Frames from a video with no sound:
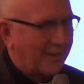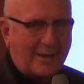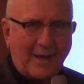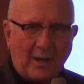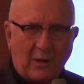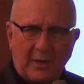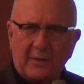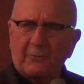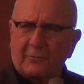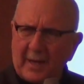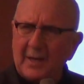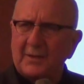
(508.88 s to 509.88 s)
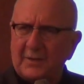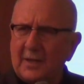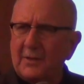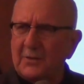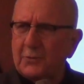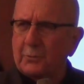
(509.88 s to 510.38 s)
now, and the flight
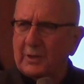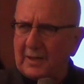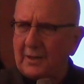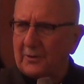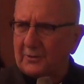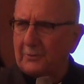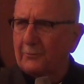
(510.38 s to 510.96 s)
attendants were killed,